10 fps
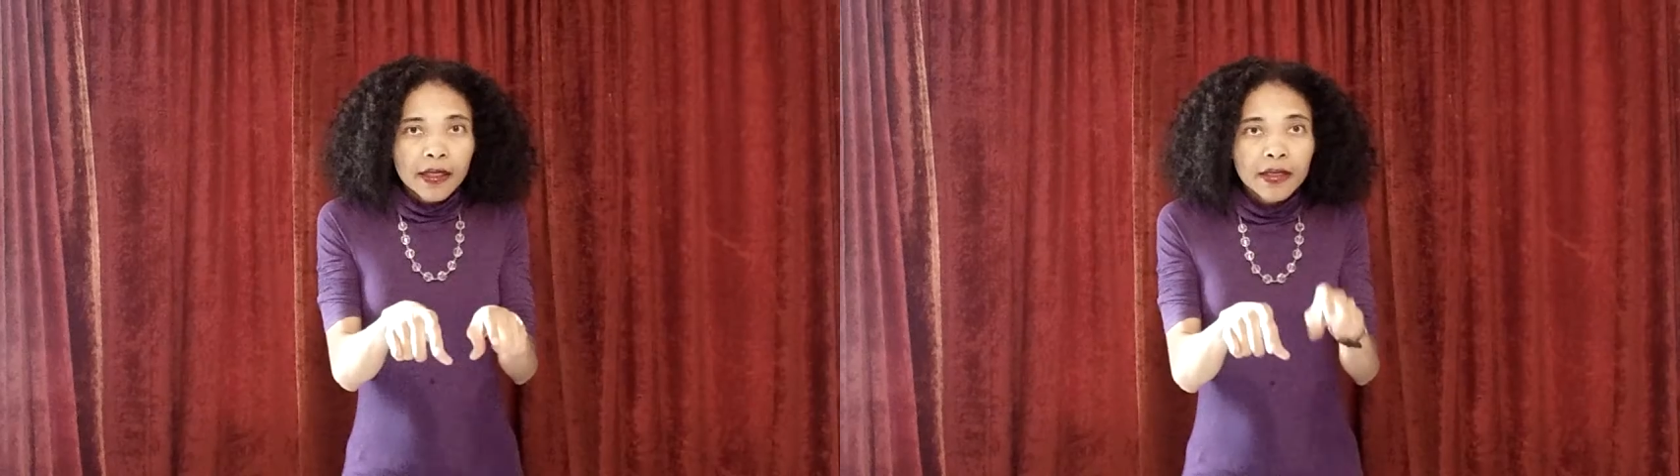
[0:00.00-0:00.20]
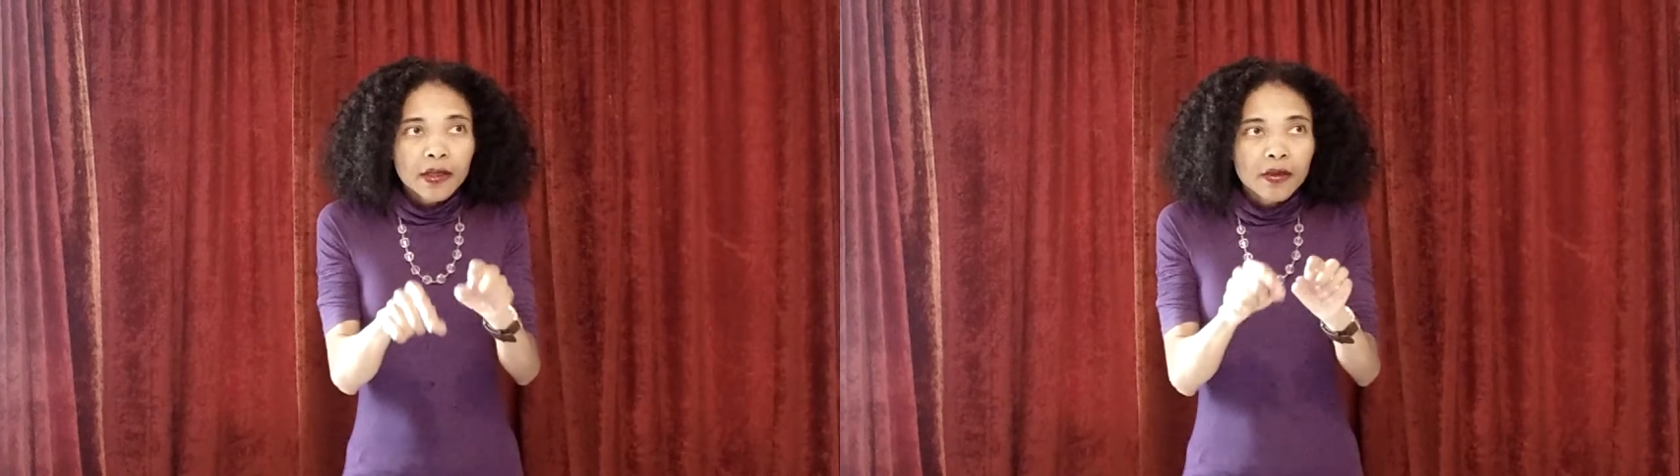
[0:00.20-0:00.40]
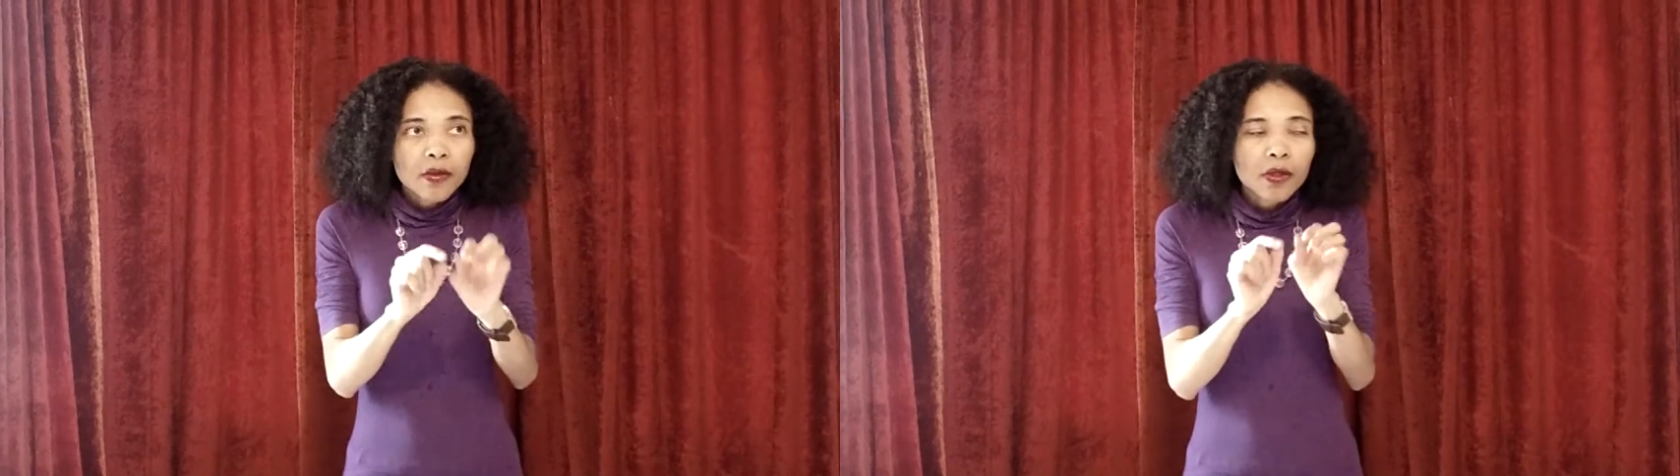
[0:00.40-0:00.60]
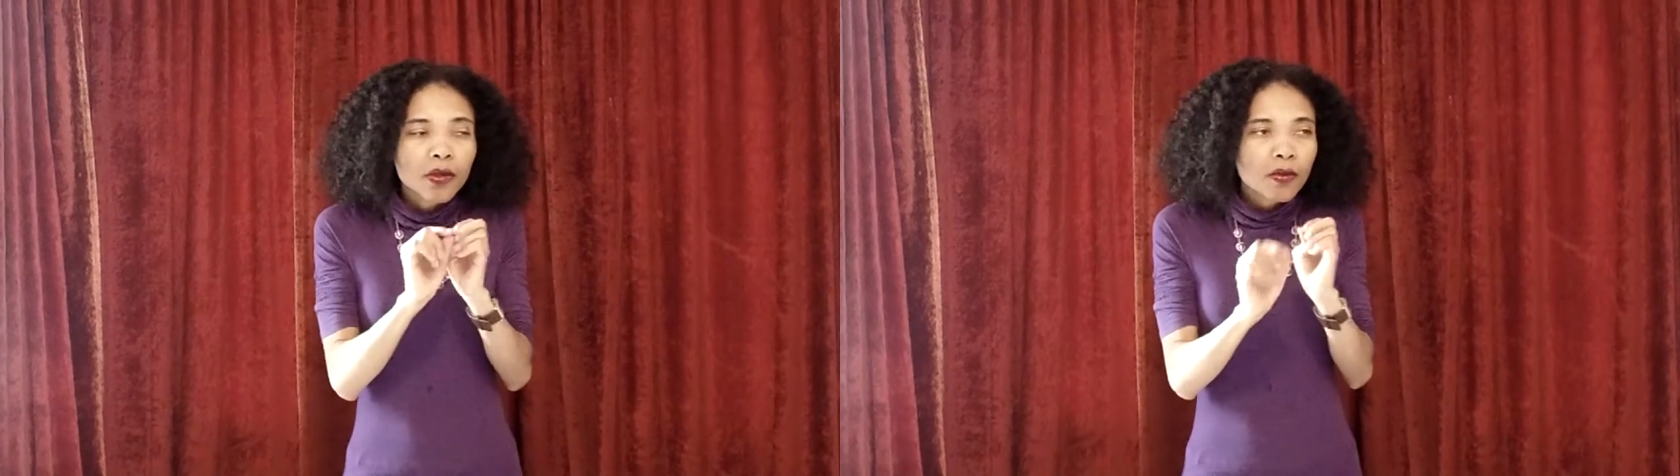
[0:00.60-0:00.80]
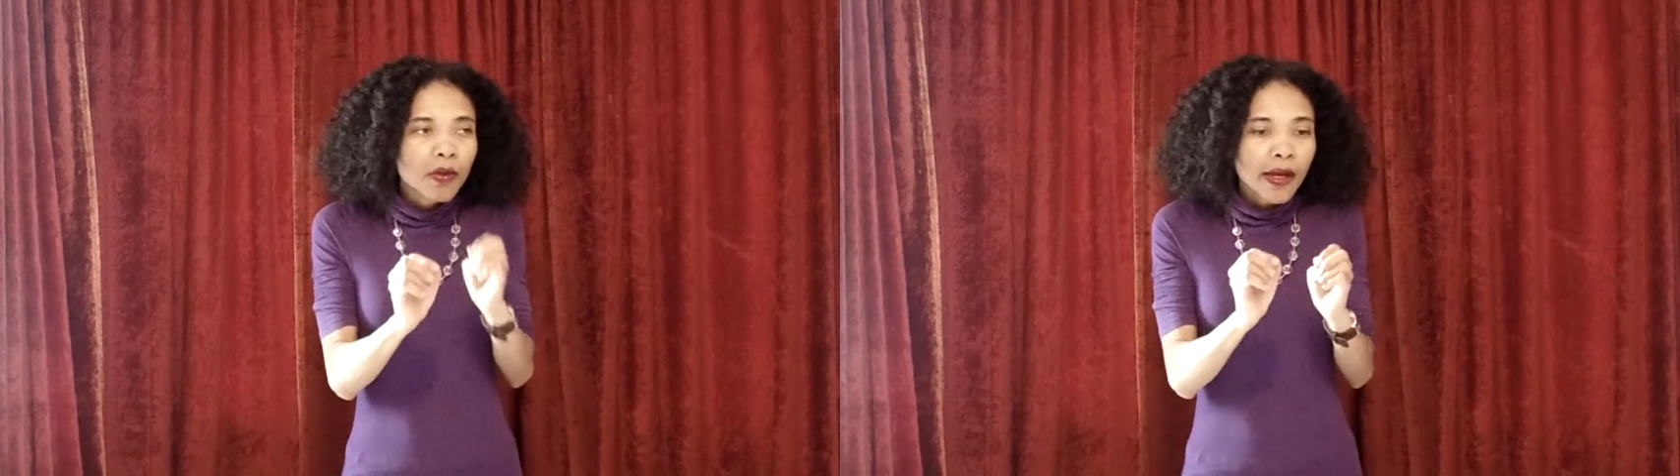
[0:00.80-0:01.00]

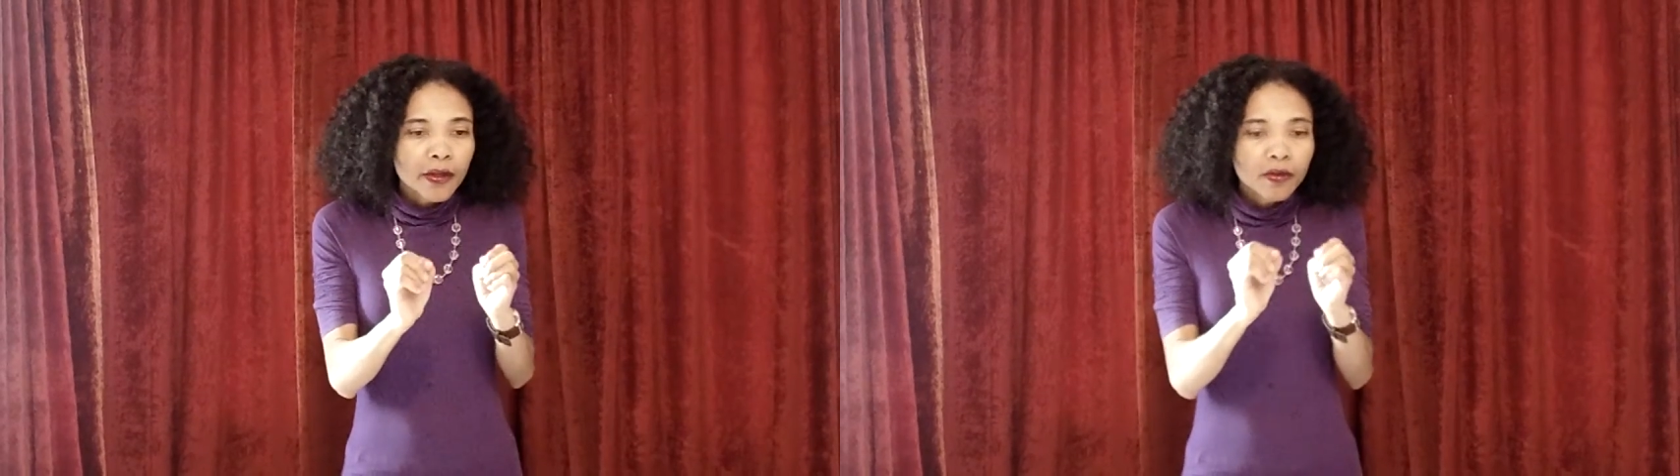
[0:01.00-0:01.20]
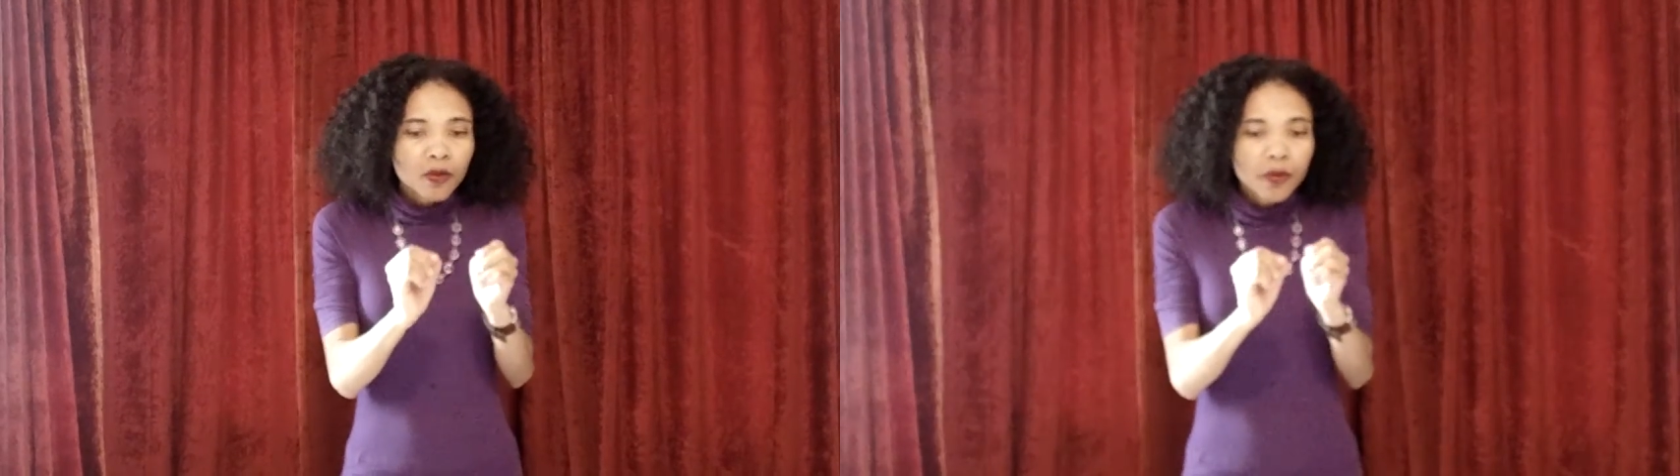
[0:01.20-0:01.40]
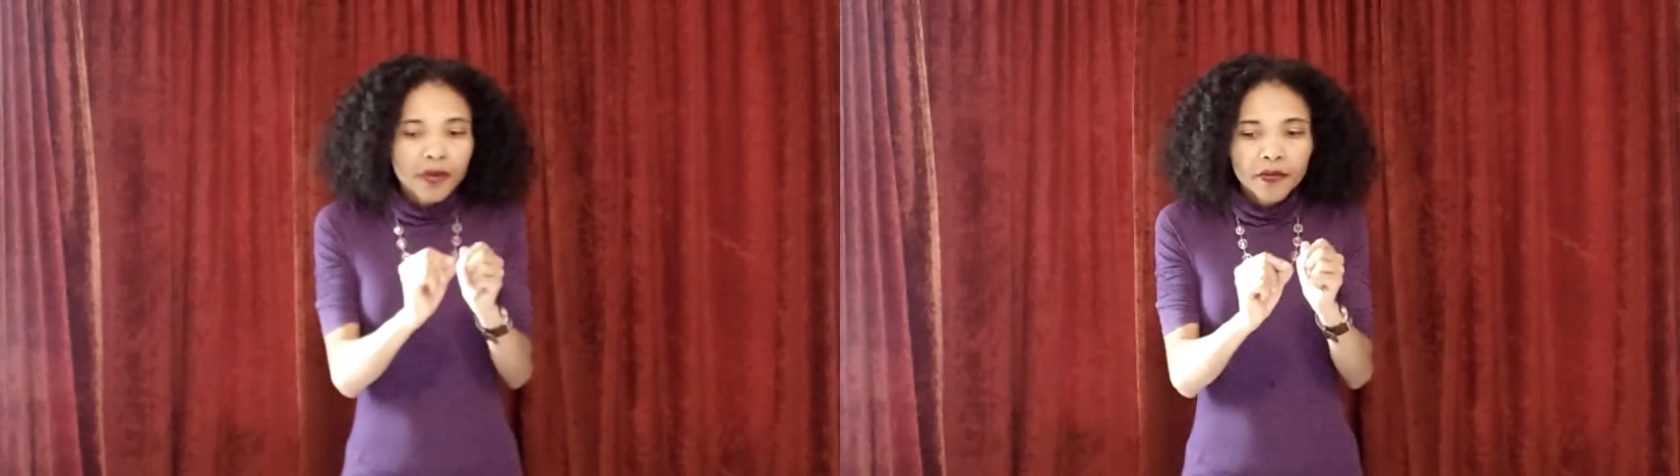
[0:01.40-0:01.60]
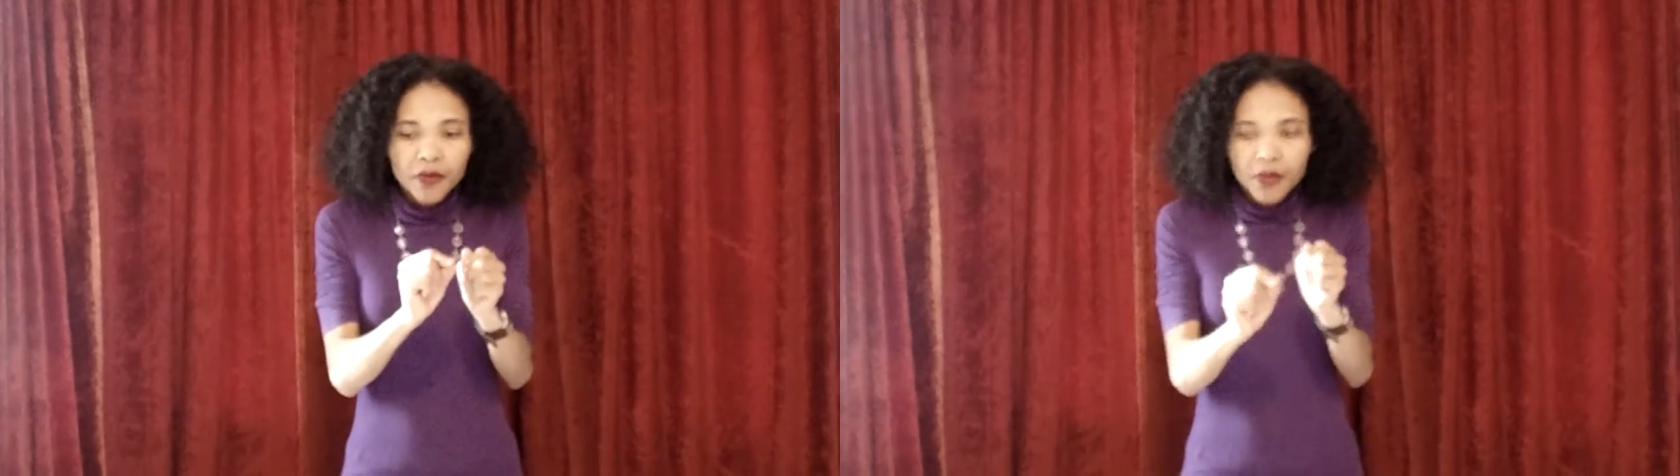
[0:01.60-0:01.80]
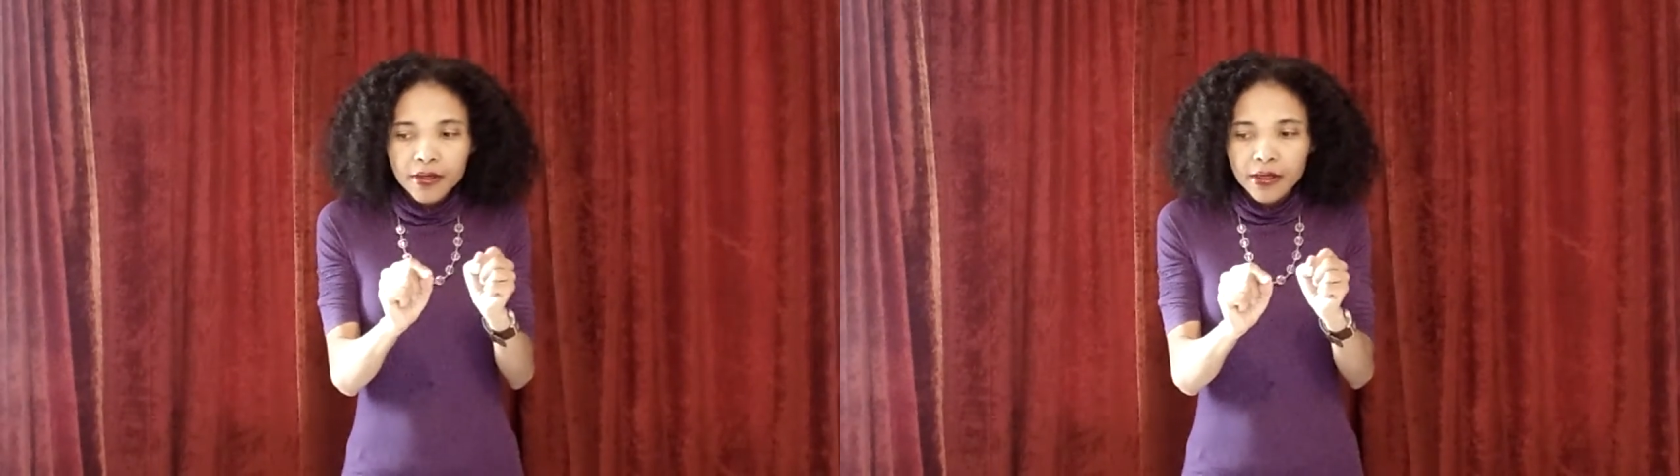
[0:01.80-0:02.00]
you know, I don't know where the
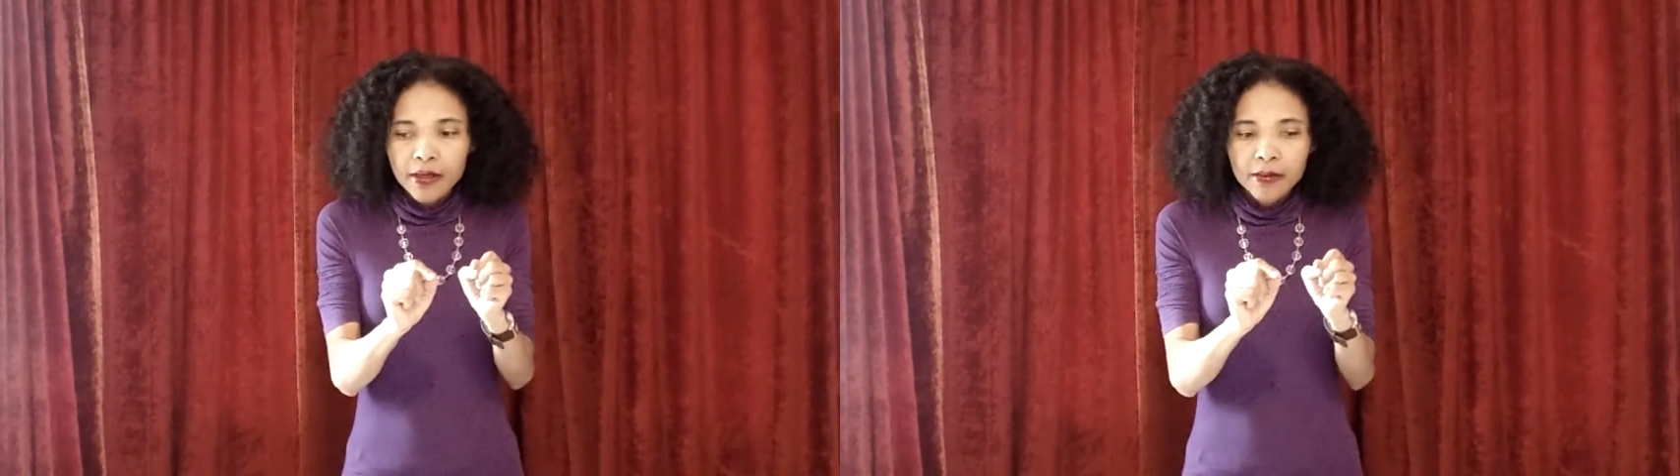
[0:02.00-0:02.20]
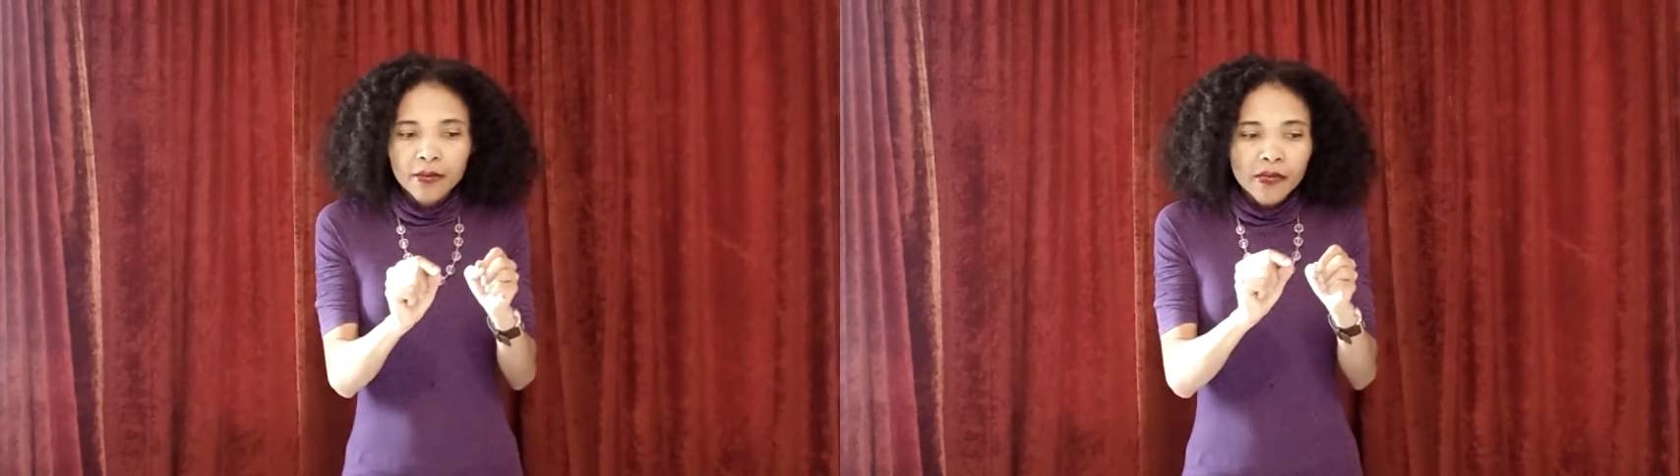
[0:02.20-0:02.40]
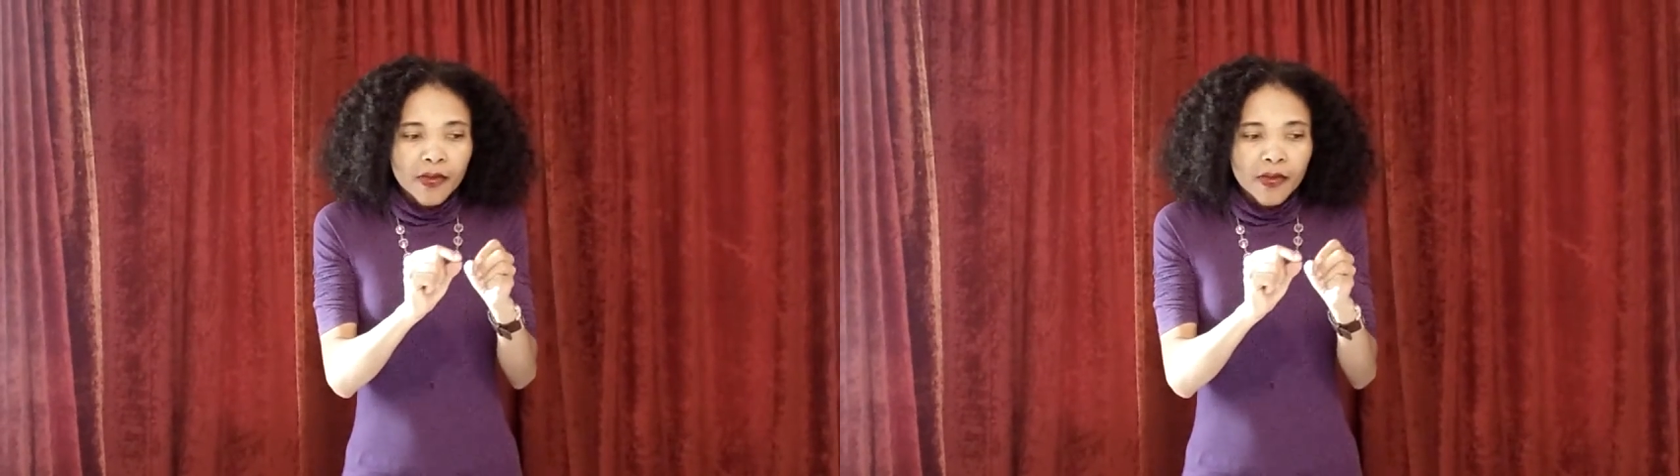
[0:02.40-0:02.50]
verse is,